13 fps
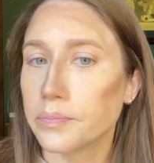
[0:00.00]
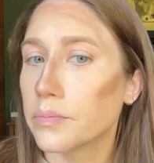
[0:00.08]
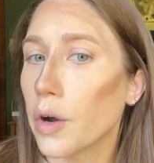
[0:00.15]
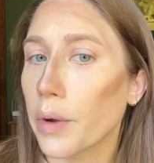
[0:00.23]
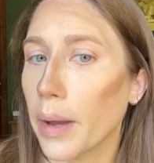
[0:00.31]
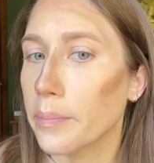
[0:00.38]

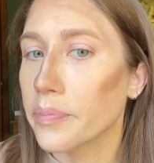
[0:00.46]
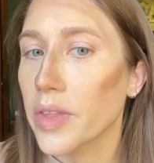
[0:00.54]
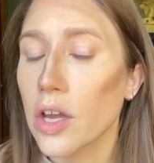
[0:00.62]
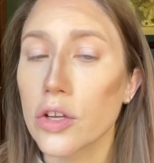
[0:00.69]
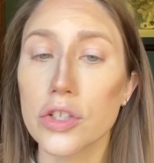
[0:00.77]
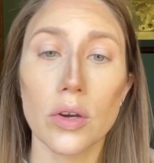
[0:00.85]
Okay,
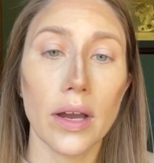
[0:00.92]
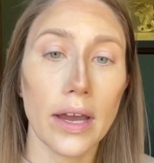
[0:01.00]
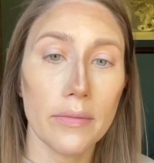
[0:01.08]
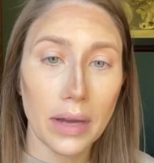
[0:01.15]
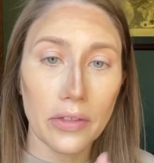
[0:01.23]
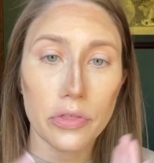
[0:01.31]
so I
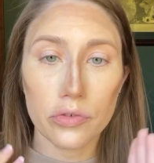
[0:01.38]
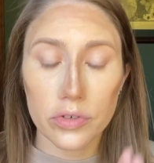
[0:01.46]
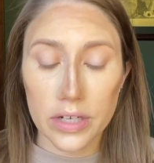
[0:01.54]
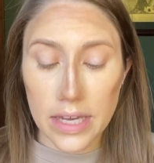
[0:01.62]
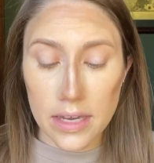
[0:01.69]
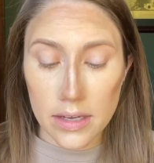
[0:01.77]
have my
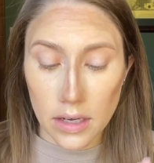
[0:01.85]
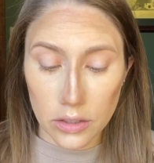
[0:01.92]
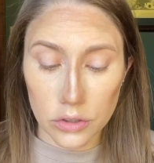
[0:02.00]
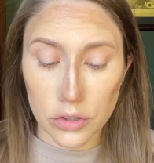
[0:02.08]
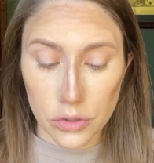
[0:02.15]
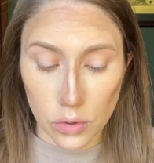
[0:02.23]
3
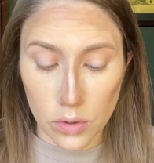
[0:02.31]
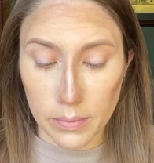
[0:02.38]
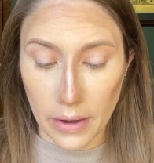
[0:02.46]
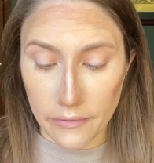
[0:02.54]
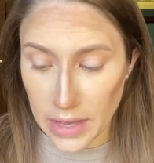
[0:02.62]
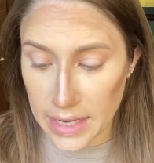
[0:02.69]
colors on
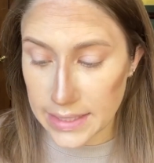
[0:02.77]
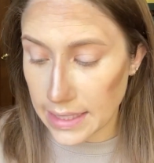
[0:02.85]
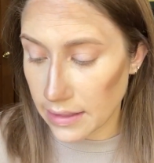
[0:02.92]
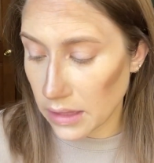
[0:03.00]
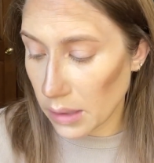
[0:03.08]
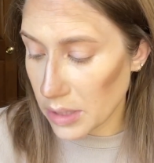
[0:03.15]
my face,
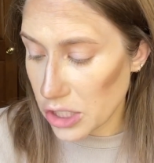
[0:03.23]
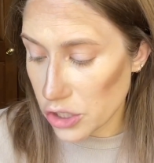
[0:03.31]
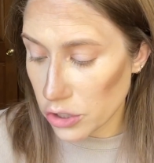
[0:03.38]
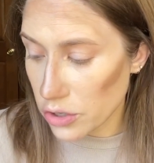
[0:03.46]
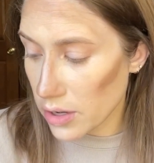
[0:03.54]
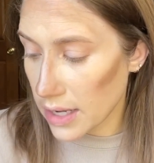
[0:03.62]
and let me show
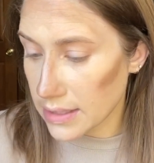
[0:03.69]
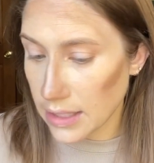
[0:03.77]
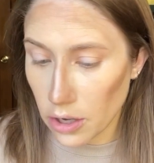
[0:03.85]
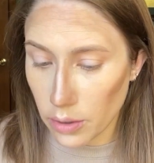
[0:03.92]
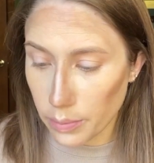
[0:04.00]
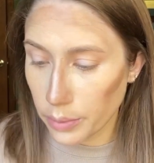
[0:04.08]
you guys
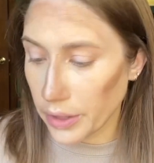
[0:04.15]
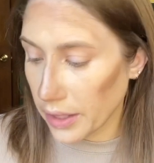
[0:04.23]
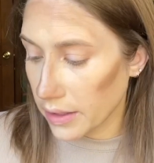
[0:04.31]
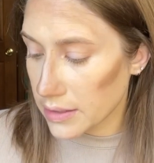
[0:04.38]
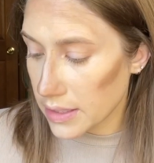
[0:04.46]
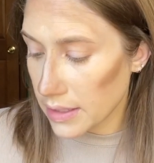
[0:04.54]
how I
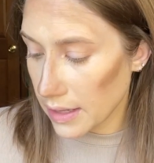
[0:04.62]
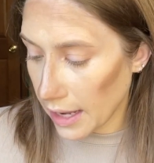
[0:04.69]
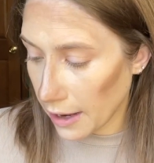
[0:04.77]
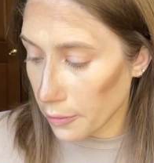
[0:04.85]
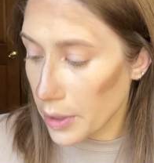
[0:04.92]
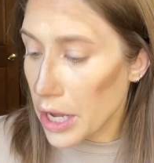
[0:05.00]
blend
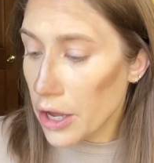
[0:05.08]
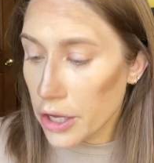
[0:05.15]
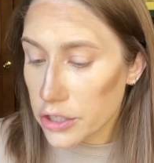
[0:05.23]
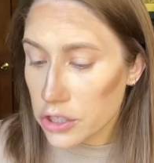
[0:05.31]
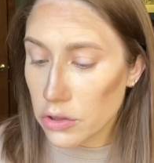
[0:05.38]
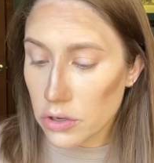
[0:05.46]
now.
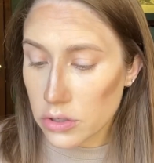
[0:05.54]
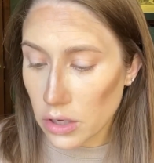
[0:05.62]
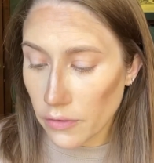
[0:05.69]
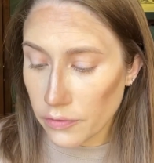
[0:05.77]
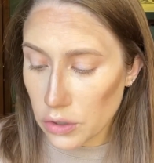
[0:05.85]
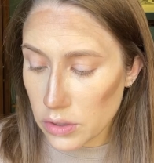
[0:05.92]
So there's
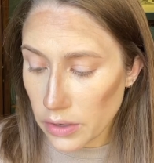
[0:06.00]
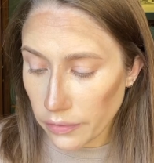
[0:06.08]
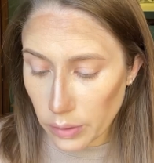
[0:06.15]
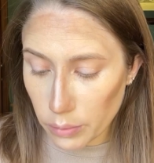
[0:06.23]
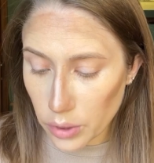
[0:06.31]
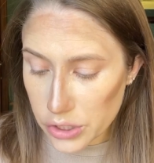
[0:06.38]
a few
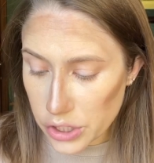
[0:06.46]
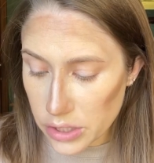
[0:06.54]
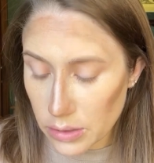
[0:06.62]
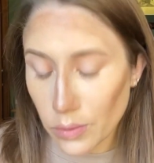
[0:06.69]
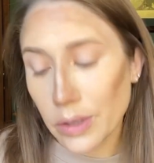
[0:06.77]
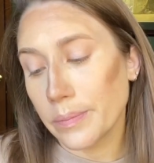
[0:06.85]
different
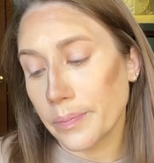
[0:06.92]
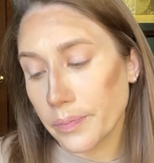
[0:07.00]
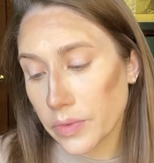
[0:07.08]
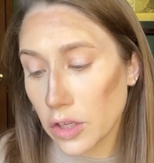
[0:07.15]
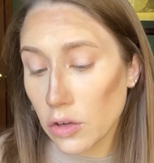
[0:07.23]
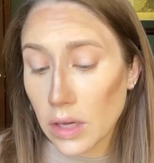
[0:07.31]
brushes. Well,
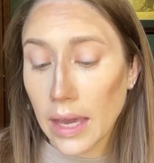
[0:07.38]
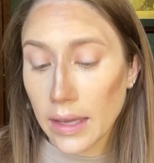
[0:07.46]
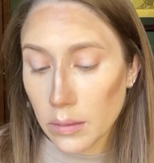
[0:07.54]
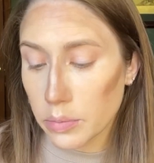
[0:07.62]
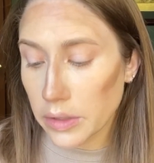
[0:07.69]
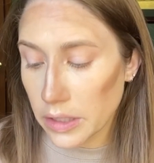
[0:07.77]
you
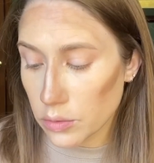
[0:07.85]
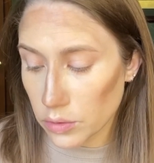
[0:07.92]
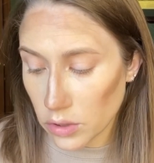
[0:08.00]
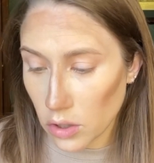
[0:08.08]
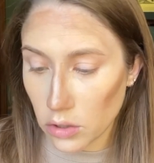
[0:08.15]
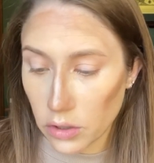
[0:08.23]
can blend with
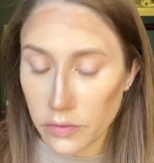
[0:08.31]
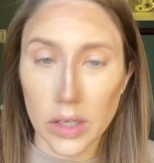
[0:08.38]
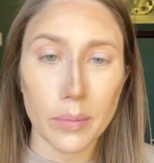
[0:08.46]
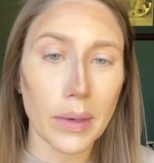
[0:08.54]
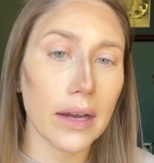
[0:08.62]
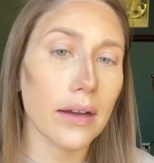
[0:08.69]
all of
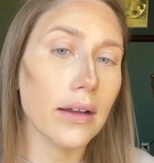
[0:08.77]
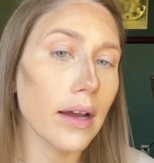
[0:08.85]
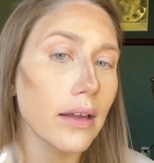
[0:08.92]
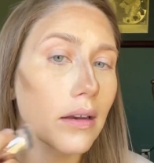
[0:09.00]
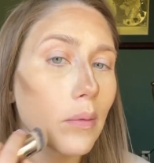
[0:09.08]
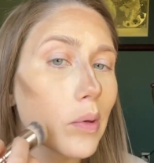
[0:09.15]
them. I
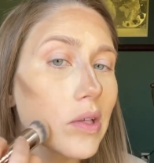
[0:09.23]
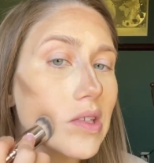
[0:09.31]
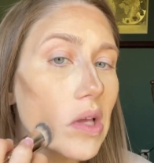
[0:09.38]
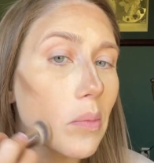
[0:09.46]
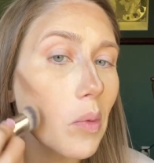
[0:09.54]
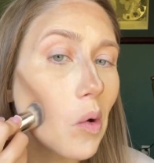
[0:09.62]
kind of put
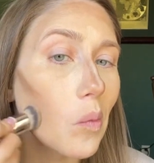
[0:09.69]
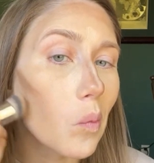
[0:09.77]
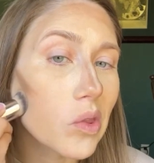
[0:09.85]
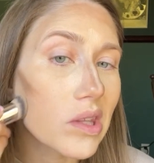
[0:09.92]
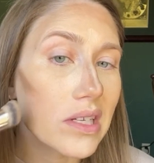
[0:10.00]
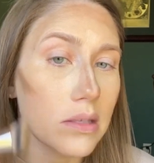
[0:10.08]
some on
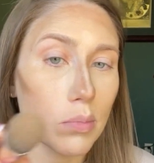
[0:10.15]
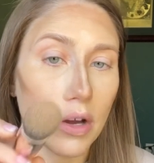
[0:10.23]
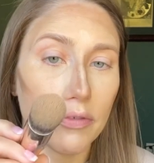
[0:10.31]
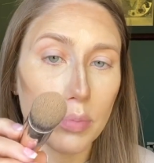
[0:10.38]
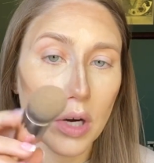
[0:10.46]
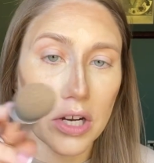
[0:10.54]
with this
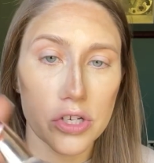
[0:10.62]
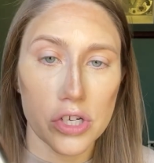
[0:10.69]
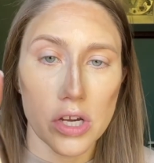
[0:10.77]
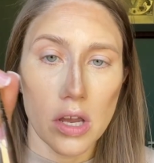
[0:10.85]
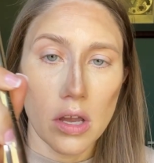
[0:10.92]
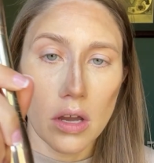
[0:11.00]
buff brush,
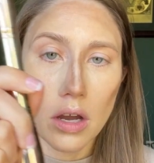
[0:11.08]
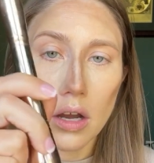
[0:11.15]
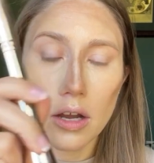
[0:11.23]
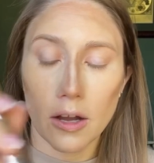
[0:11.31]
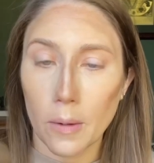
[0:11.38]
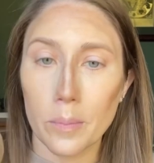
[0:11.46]

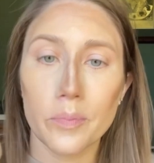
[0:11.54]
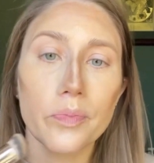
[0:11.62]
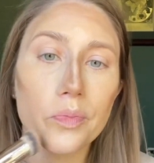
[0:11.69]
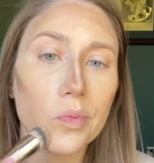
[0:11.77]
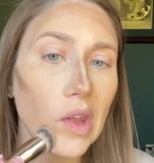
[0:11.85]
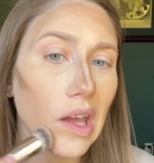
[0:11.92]

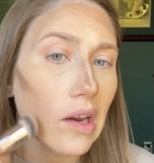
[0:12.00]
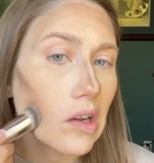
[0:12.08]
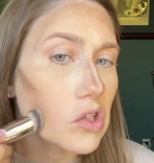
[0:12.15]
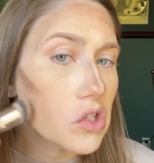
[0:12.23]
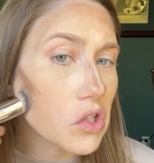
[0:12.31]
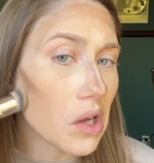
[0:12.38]
and I
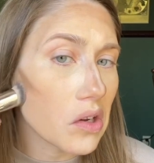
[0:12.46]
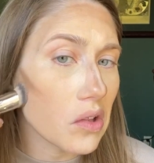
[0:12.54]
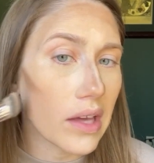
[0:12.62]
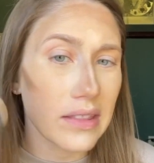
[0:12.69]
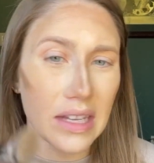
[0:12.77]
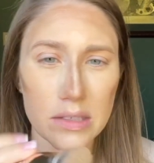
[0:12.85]
just kind of
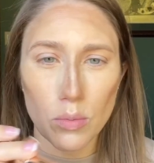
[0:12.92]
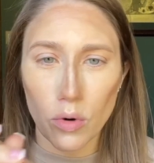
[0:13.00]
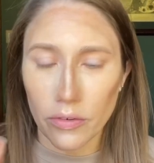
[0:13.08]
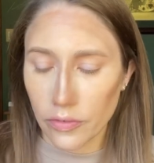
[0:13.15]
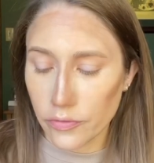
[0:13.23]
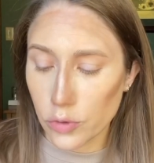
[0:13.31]
like, that's
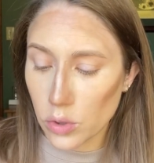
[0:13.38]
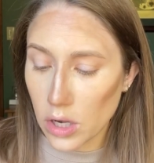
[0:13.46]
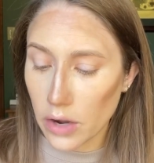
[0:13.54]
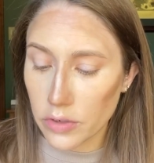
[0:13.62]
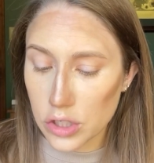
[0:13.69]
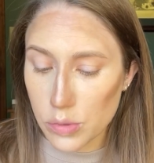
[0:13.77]
more of a full
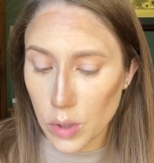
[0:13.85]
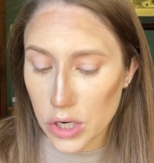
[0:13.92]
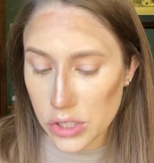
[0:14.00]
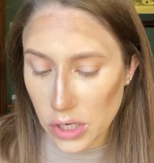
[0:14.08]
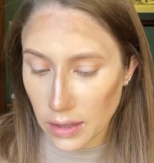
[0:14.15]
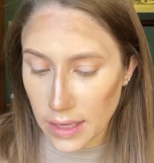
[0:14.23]
coverage
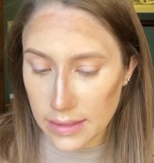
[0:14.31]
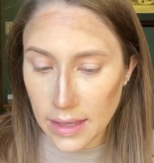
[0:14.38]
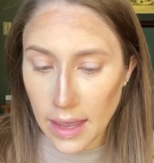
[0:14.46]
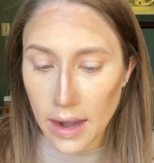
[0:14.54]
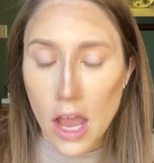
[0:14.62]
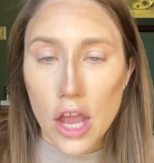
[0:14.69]
brush. I like
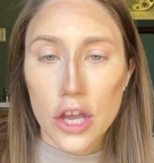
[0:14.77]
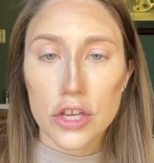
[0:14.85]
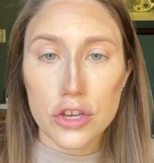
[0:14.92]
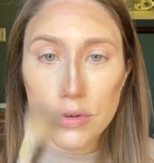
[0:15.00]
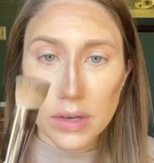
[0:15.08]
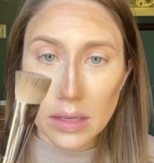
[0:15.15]
that.
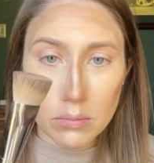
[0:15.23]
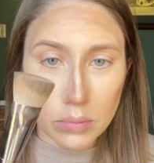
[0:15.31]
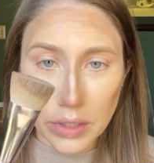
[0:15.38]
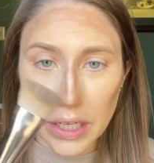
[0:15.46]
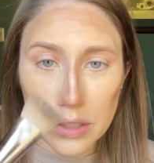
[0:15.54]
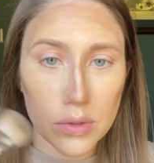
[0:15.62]
You can
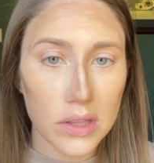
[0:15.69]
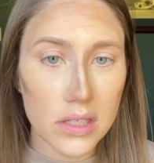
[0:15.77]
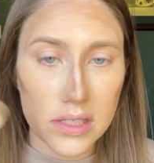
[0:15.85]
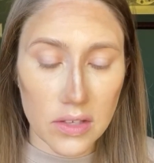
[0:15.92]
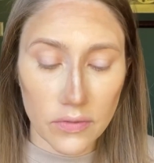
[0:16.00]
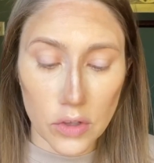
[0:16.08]
blend with
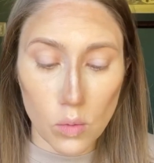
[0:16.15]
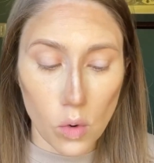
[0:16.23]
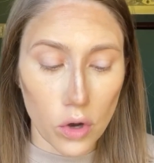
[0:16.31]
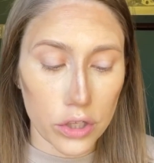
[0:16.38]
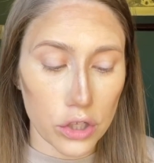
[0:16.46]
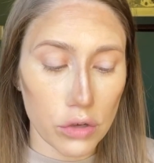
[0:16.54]
this if you
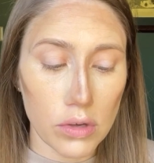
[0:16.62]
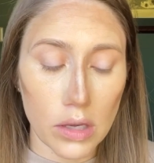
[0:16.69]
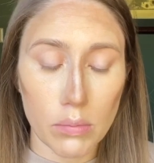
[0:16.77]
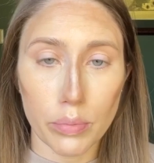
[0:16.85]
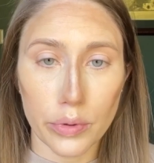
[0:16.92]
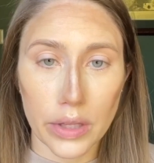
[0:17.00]
want. You
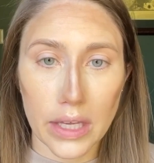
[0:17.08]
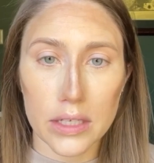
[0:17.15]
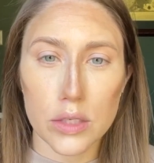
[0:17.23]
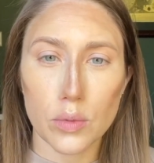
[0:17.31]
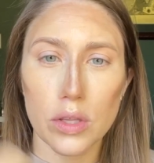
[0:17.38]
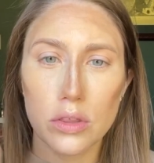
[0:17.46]
can
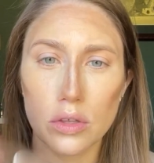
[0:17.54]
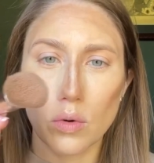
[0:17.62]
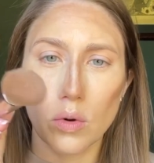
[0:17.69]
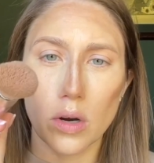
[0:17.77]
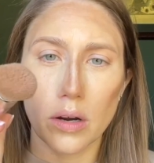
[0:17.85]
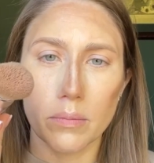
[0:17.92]
blend with
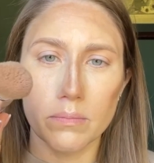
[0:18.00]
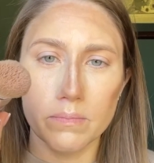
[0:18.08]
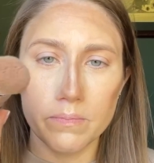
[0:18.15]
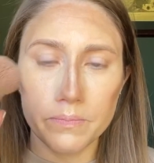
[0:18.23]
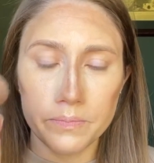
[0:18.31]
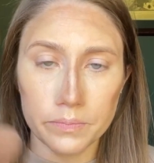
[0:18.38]
your
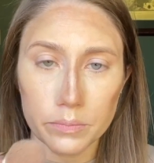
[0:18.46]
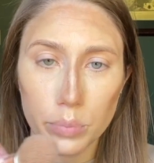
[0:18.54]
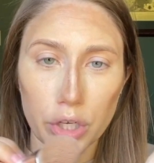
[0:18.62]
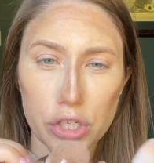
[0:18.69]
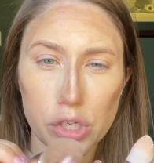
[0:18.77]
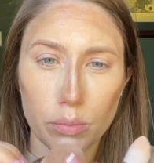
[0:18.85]

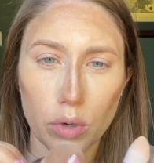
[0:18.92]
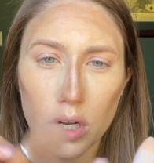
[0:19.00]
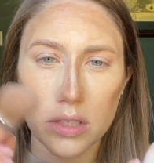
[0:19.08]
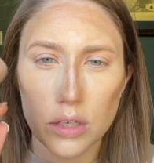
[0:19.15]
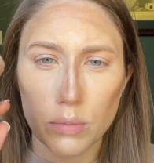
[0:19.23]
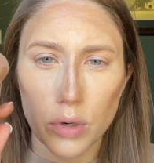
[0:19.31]
blush and
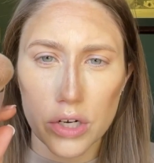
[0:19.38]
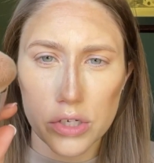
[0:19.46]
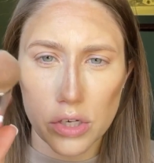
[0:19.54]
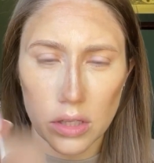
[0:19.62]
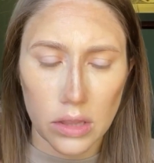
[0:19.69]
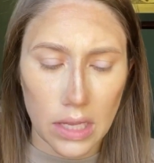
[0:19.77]
bronzer brush,
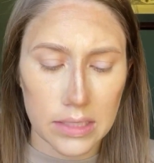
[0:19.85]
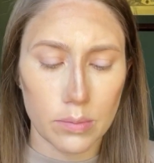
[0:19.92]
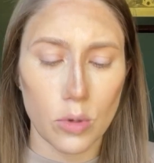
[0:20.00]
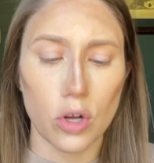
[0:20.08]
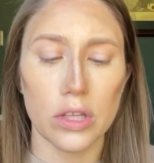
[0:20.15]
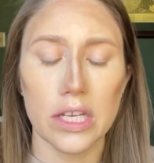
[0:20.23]
like that
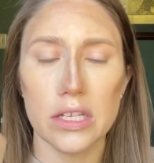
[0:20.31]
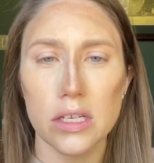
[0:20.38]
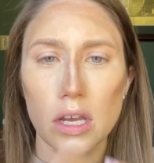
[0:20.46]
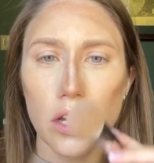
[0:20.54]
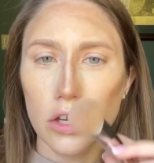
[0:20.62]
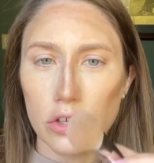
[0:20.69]
small end.
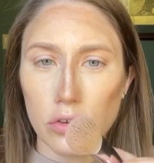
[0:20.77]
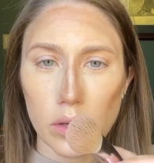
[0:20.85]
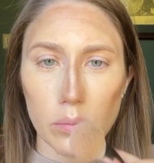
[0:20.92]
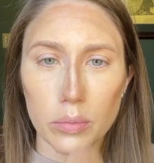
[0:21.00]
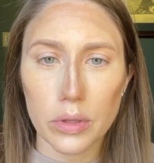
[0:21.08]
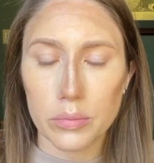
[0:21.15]
You
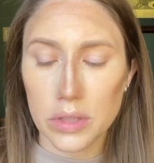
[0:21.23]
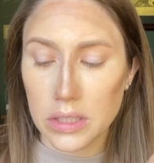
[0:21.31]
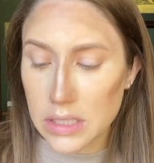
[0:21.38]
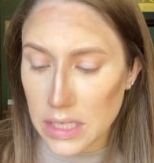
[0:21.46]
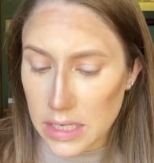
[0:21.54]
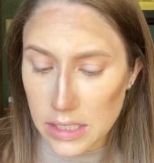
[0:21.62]
can blend with the
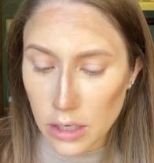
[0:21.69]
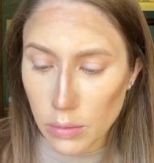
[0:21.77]
detail